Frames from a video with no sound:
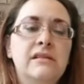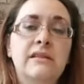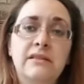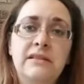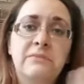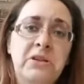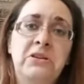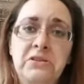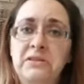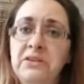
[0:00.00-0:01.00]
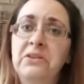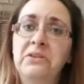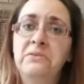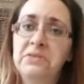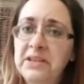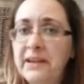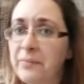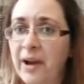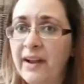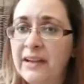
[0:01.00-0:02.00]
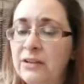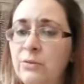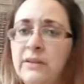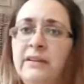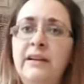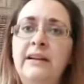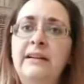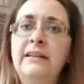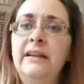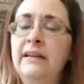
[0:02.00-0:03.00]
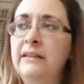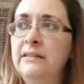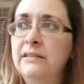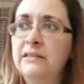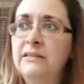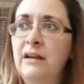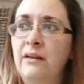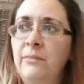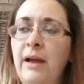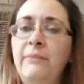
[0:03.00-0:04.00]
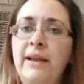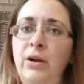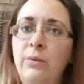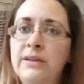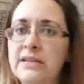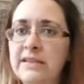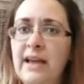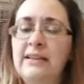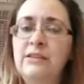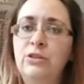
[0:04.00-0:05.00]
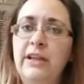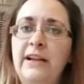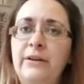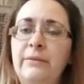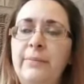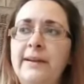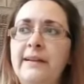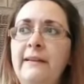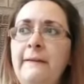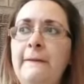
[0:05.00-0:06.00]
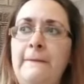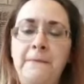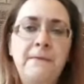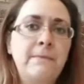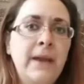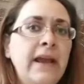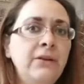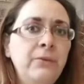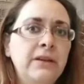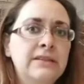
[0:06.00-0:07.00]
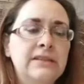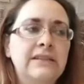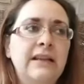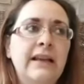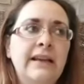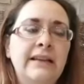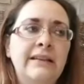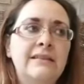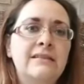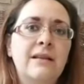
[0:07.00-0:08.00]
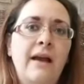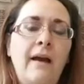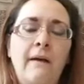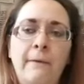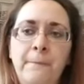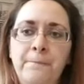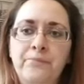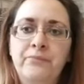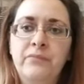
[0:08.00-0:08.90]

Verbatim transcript: there's some that are, you know, TMI or whatnot, and um, I may go into that a little later, but the main reason is um,